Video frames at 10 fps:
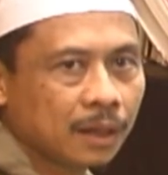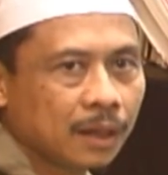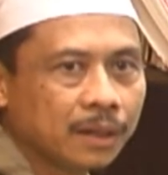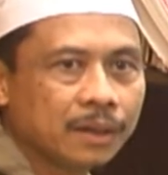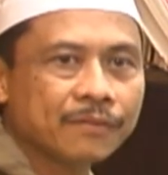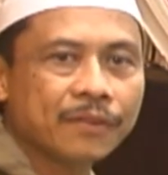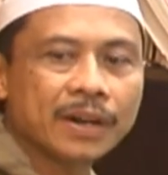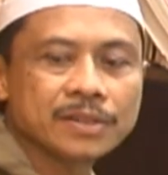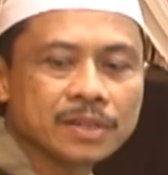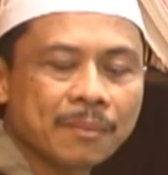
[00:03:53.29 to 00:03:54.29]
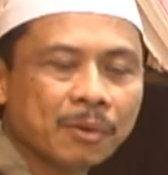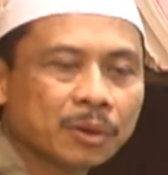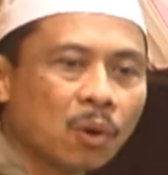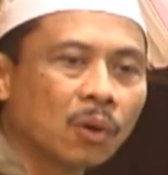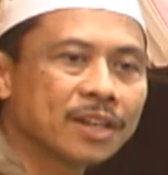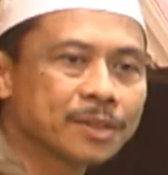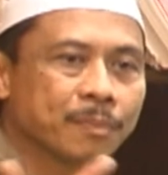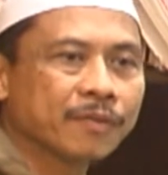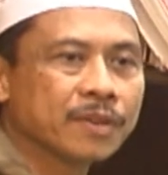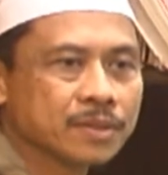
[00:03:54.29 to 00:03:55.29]
he didn't find his camel with all his
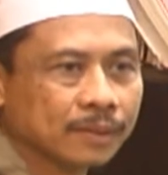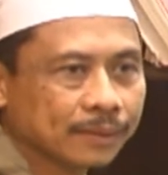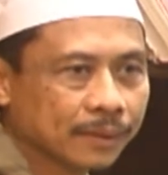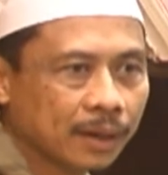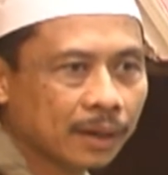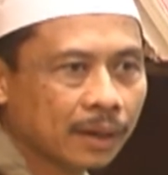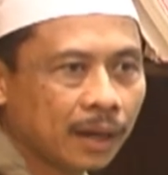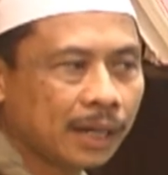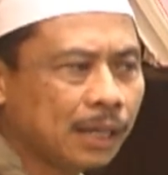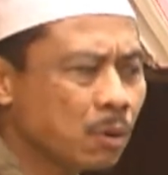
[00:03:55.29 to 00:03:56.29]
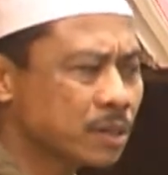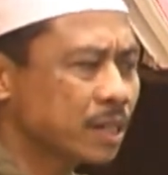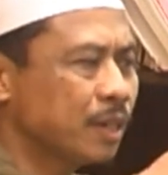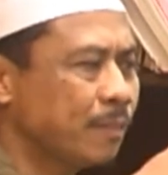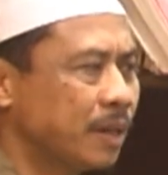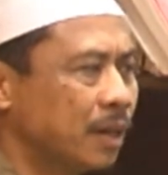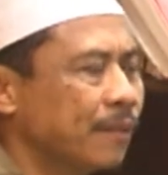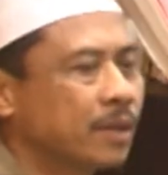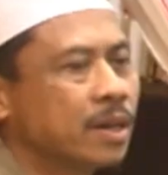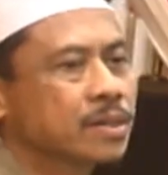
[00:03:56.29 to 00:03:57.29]
provisions. And he was in the middle
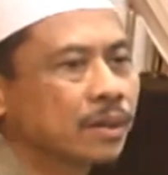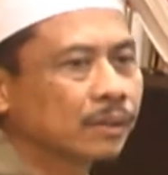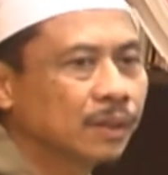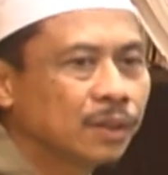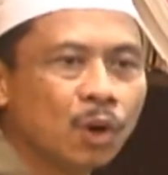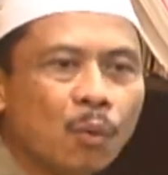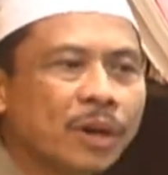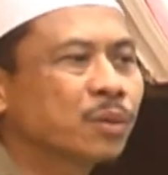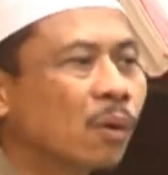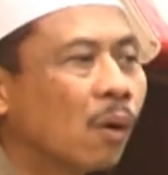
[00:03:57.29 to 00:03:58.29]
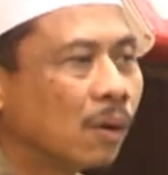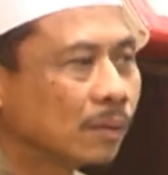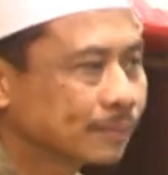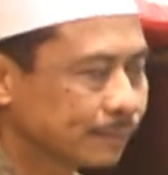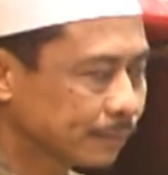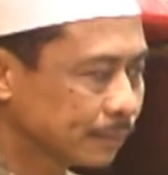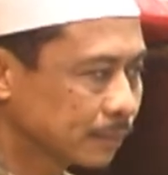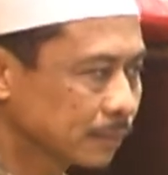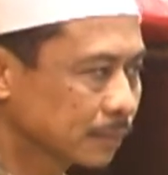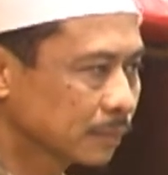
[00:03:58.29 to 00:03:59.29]
of the desert, nowhere to go.
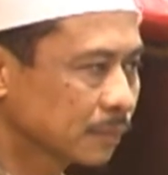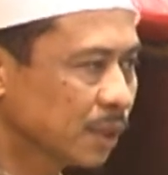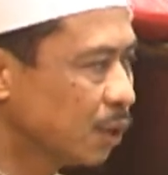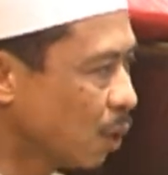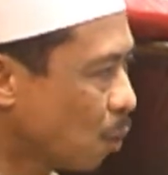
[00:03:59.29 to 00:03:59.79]
No